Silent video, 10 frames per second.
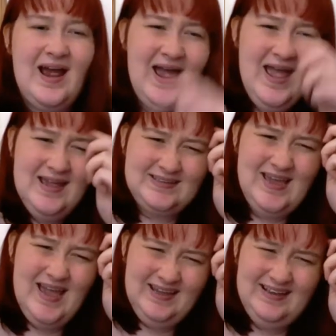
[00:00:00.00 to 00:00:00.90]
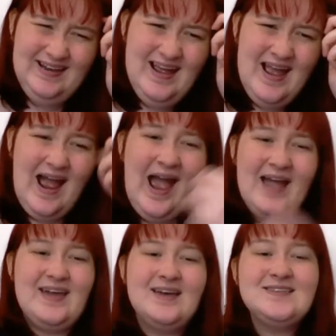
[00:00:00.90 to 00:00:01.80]

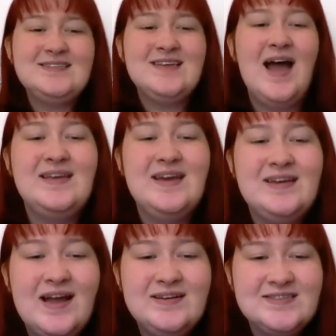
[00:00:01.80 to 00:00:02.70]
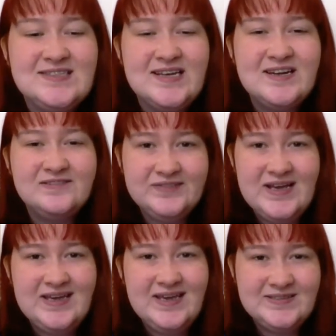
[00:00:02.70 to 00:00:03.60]
I guess I get kind of sick of,
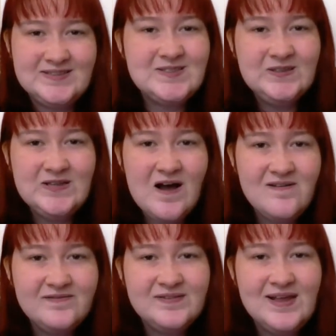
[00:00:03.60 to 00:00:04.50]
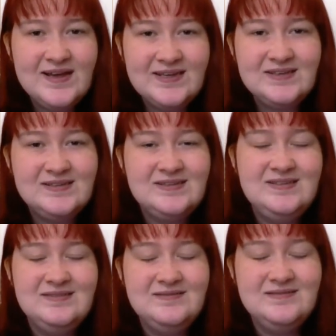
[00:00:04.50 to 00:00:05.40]
like, insta-love, like
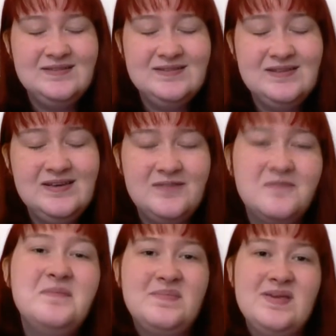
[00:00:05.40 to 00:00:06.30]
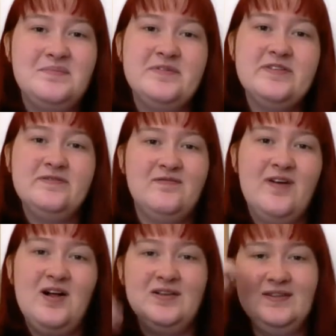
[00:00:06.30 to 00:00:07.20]
when people
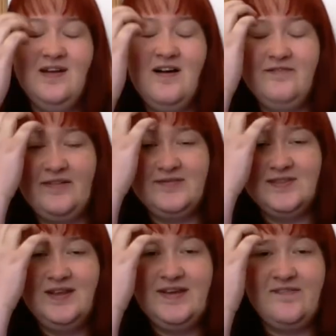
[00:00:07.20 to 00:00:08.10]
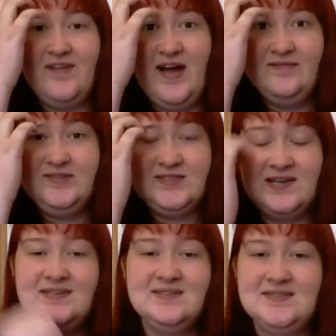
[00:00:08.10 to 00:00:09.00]
fall in love after, like, 5
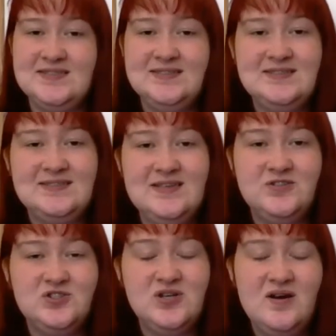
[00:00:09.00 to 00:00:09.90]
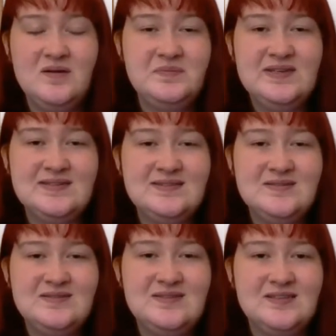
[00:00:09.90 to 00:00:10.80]
seconds, and it's like, shut up,
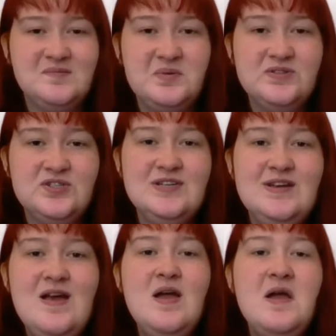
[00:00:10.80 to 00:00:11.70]
that's bullshit.